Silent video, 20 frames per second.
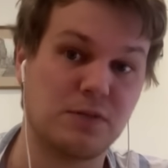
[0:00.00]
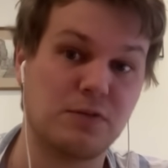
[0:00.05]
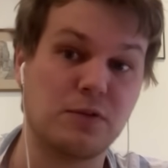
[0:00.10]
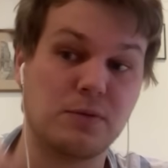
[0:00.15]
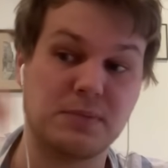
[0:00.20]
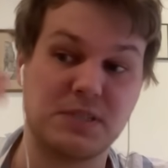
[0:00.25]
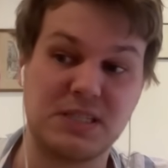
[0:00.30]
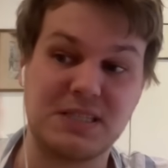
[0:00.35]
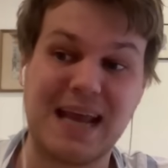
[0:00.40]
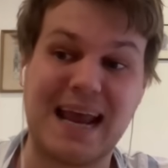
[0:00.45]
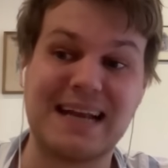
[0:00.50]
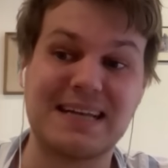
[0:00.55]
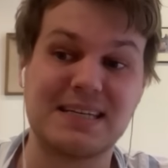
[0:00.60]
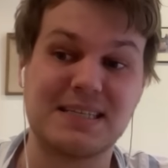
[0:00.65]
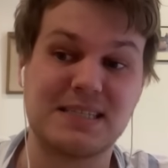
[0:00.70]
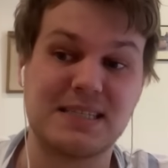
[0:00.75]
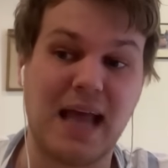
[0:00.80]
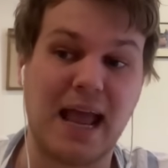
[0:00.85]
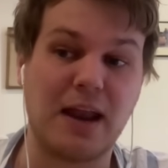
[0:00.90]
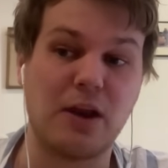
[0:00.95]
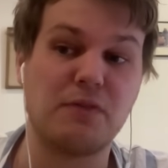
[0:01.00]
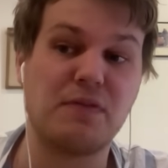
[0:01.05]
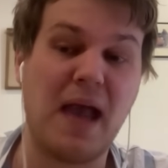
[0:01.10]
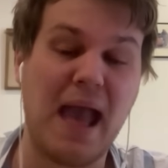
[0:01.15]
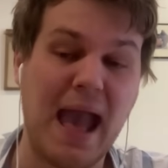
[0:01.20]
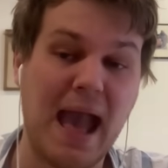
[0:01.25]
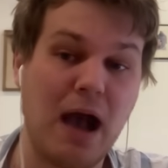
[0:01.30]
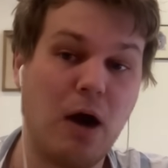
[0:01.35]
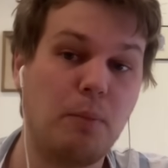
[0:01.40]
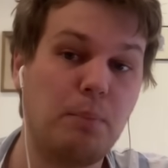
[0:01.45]
from state to state of
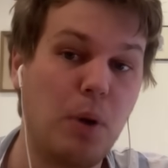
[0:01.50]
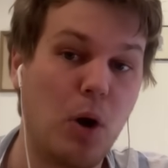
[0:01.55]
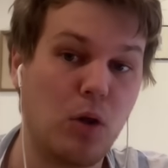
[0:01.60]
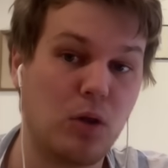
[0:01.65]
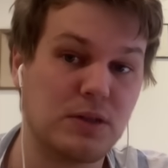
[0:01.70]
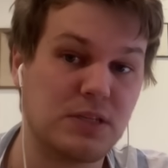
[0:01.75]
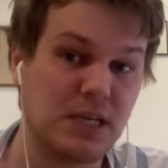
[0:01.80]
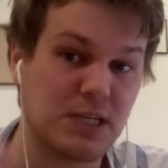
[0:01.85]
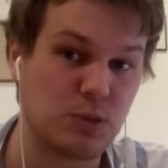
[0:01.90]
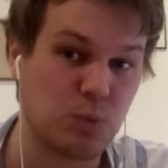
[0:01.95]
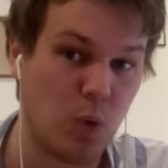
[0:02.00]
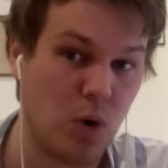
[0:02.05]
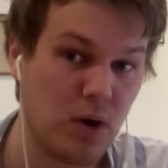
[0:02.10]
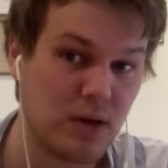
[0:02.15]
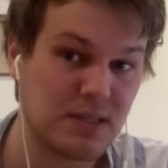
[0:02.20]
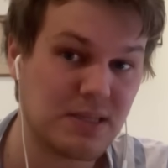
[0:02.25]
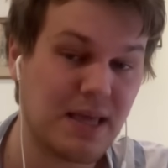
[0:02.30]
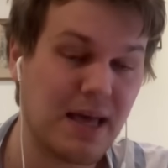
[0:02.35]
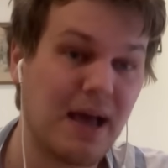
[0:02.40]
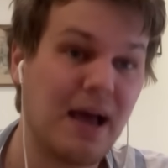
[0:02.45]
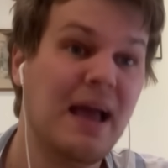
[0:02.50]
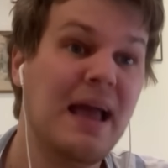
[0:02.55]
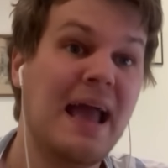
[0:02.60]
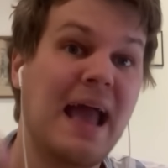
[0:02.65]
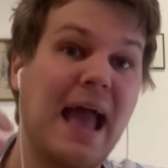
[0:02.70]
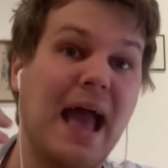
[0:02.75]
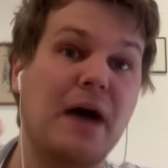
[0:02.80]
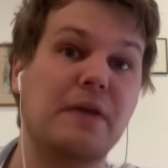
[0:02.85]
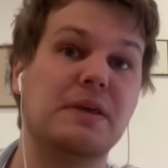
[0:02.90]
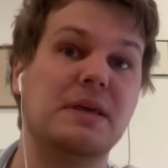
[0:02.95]
how politics works there,
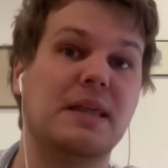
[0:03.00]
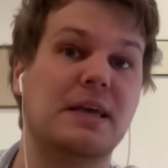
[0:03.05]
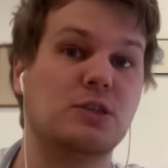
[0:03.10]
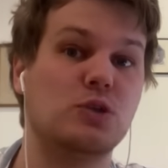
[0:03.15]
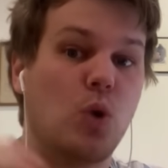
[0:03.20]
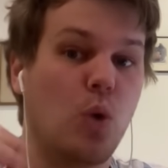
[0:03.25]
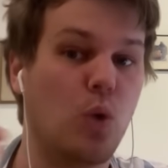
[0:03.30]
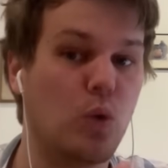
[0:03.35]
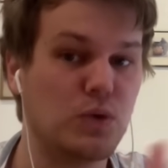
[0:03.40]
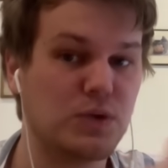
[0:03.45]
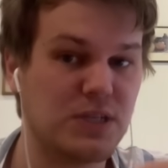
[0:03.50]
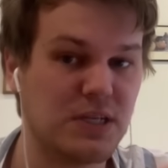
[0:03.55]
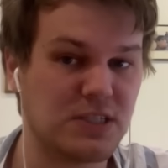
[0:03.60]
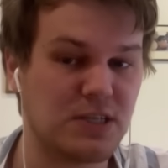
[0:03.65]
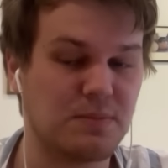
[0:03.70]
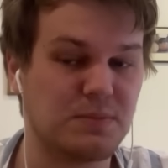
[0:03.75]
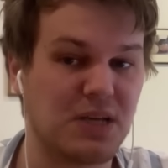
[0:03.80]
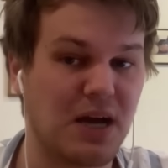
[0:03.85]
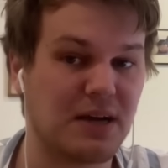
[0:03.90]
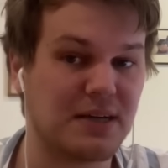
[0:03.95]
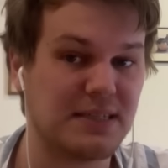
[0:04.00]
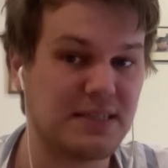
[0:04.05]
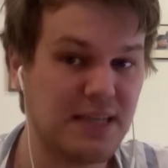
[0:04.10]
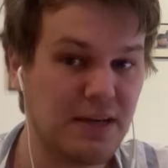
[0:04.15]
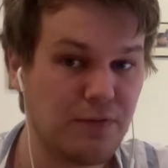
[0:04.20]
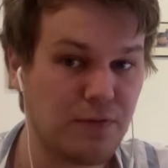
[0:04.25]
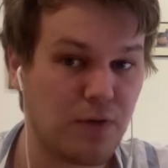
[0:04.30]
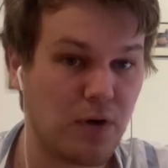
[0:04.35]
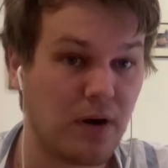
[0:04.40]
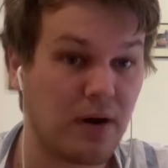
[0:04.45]
how the electoral systems are
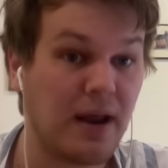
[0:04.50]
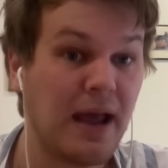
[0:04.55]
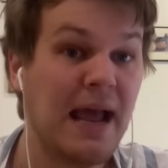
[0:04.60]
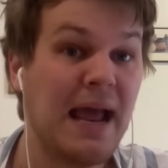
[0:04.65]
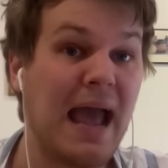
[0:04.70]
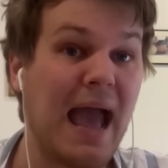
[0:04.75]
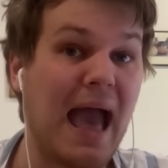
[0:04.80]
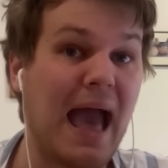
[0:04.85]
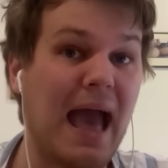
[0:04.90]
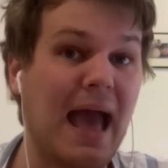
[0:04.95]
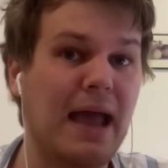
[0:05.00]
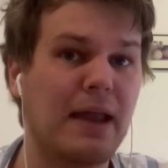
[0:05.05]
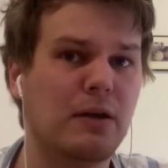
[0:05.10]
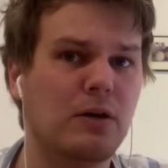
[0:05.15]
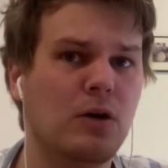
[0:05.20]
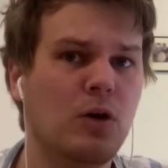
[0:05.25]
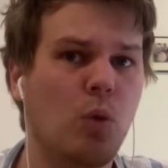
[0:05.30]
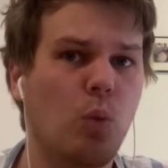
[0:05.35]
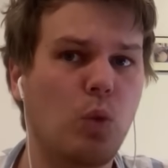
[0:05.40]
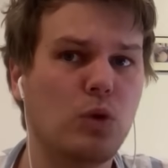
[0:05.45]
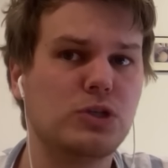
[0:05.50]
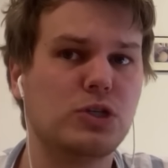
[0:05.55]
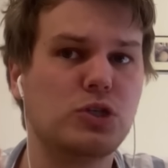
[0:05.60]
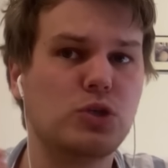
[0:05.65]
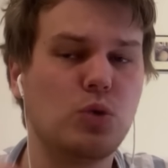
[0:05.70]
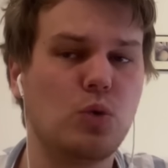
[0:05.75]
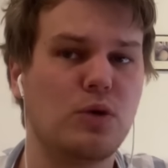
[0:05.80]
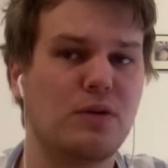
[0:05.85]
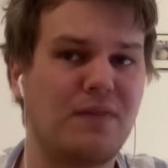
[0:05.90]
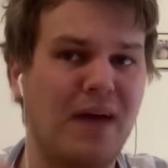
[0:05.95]
different, and what
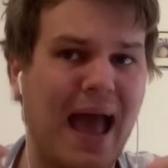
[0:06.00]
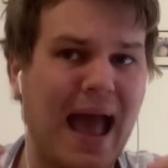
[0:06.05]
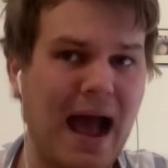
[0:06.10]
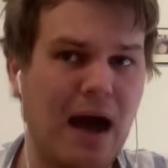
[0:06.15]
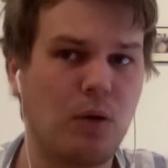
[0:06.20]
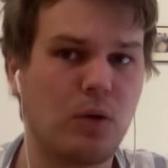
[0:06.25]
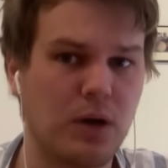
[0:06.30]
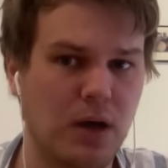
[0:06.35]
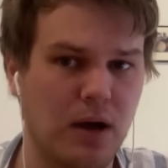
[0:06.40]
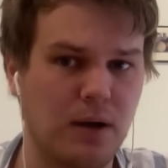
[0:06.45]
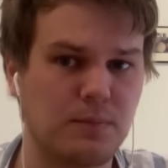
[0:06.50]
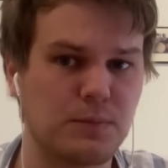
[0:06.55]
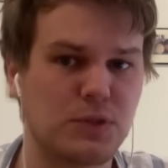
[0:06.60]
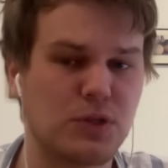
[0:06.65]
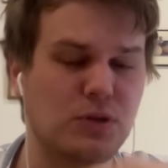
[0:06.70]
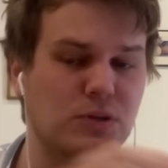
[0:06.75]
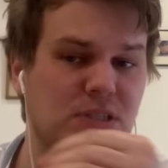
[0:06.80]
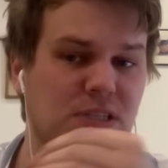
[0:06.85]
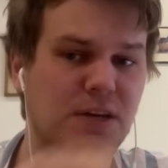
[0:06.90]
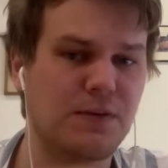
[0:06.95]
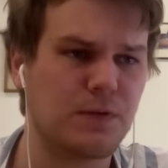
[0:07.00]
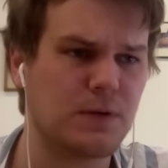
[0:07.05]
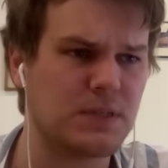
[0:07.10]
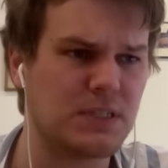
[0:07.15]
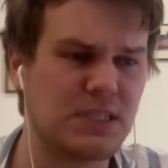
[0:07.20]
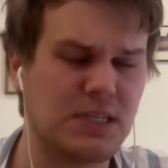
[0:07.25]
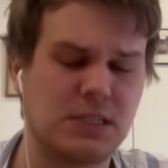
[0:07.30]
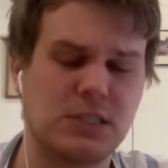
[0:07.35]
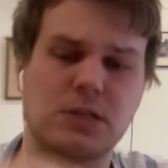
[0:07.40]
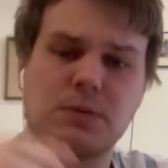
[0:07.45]
sort of outcomes those different
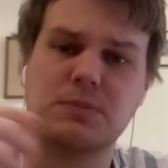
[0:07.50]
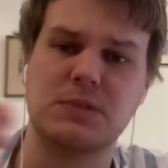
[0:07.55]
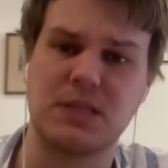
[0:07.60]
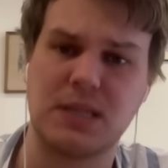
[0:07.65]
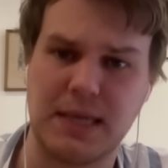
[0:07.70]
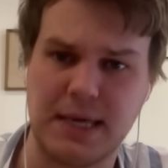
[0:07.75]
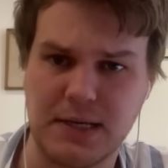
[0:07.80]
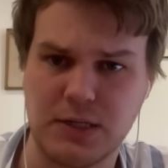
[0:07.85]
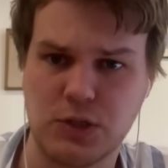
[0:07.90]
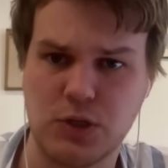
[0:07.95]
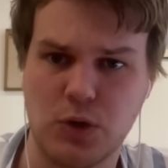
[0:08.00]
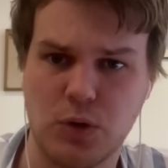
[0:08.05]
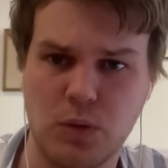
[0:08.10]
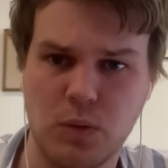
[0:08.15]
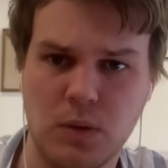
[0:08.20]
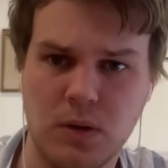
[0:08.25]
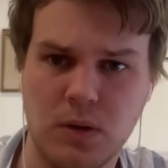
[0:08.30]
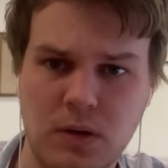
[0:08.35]
systems lead to.